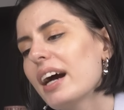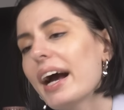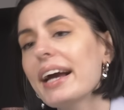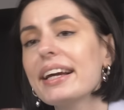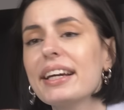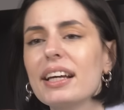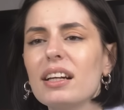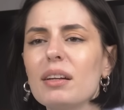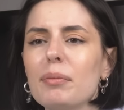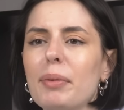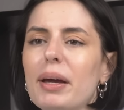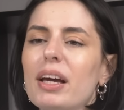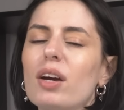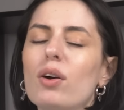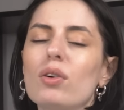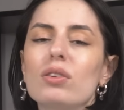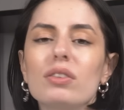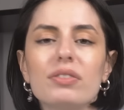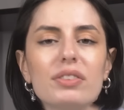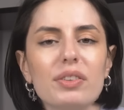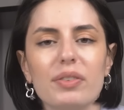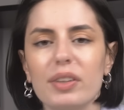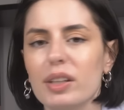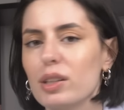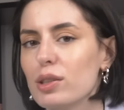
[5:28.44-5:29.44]
I cannot make all
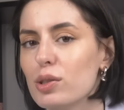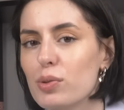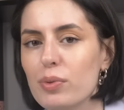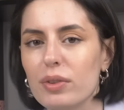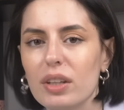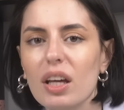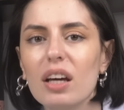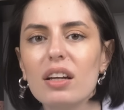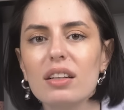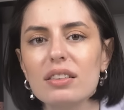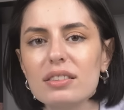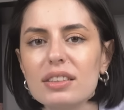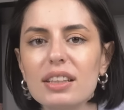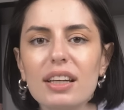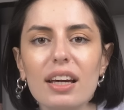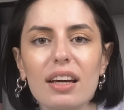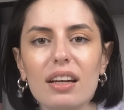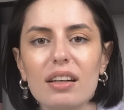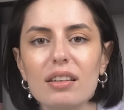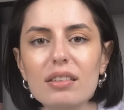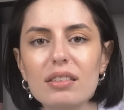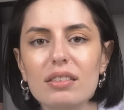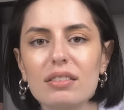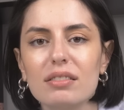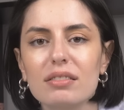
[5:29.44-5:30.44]
of the videos with that
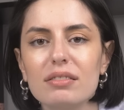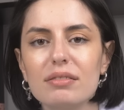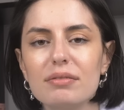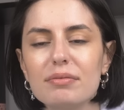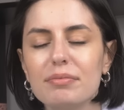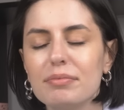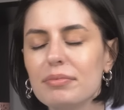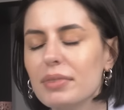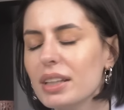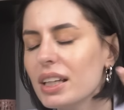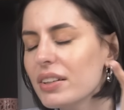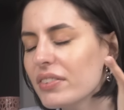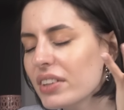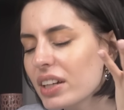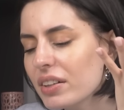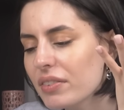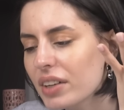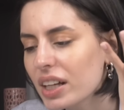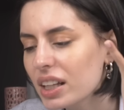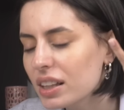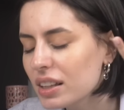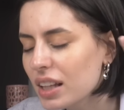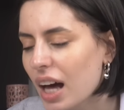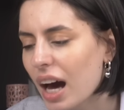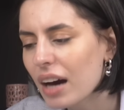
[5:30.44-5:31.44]
indicator. Even if
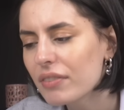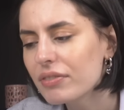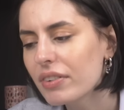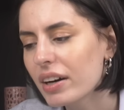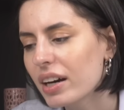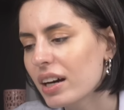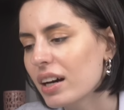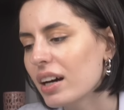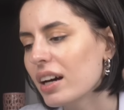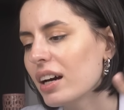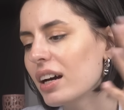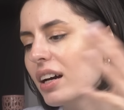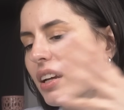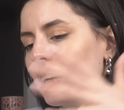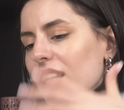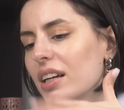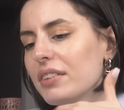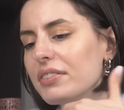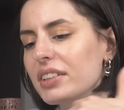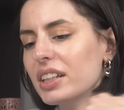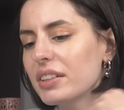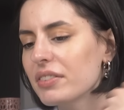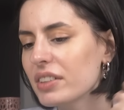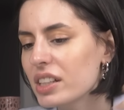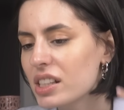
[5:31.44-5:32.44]
I love it,
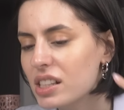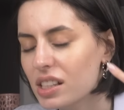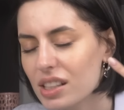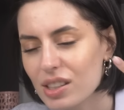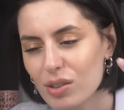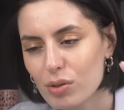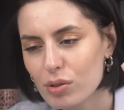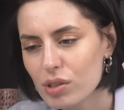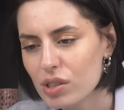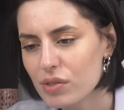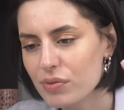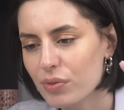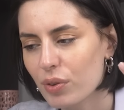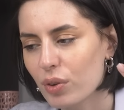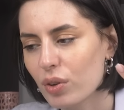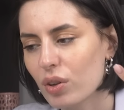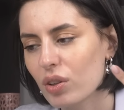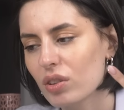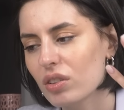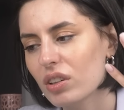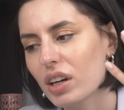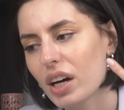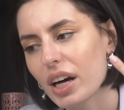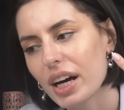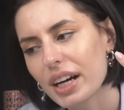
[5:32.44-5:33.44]
even if it's
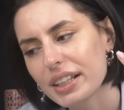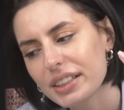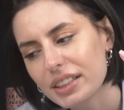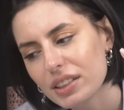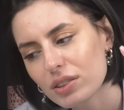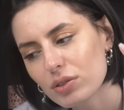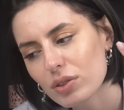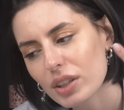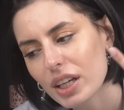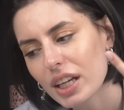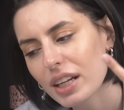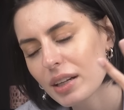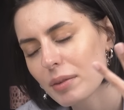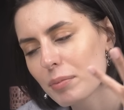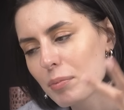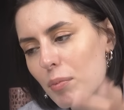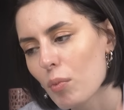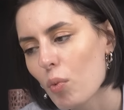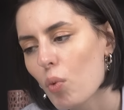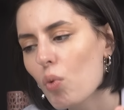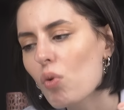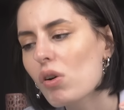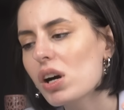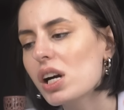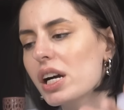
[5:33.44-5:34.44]
useful, I need to get it
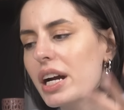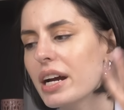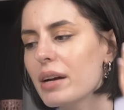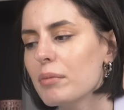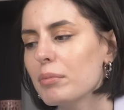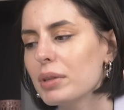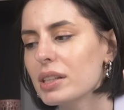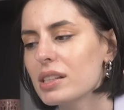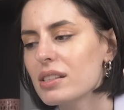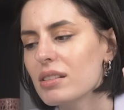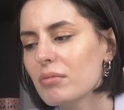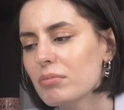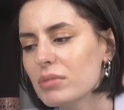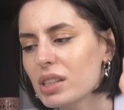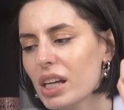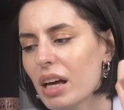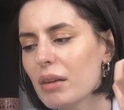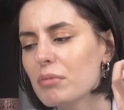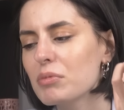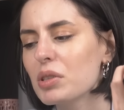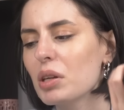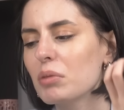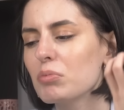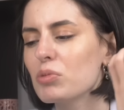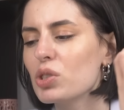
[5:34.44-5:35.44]
more, but
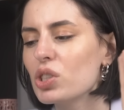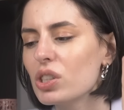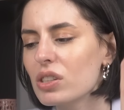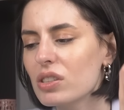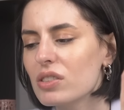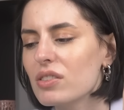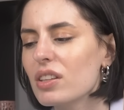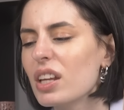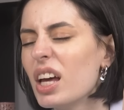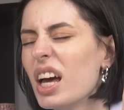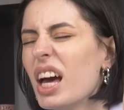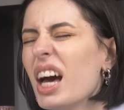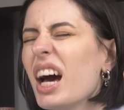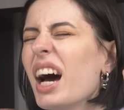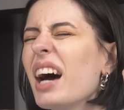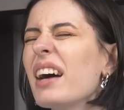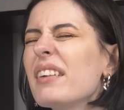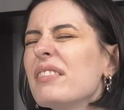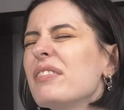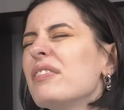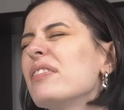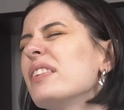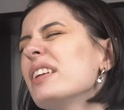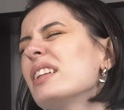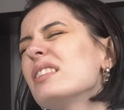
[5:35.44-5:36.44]
sometimes I
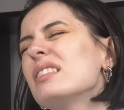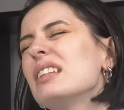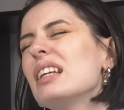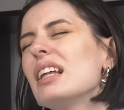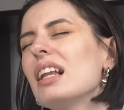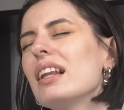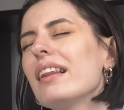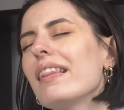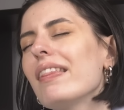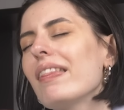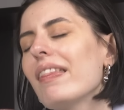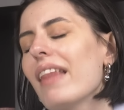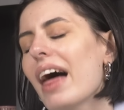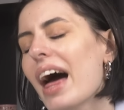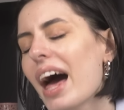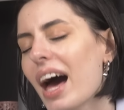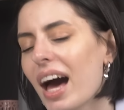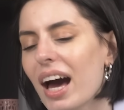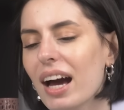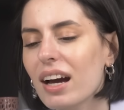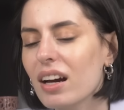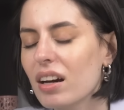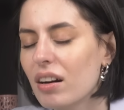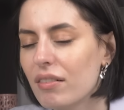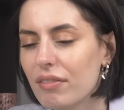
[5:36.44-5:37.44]
feel the
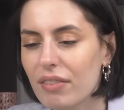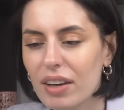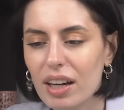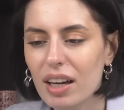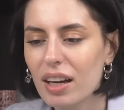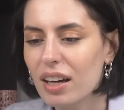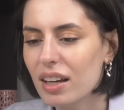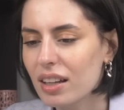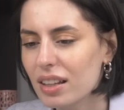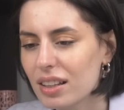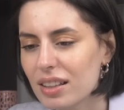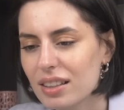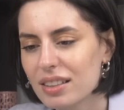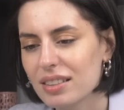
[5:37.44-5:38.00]
lack of it.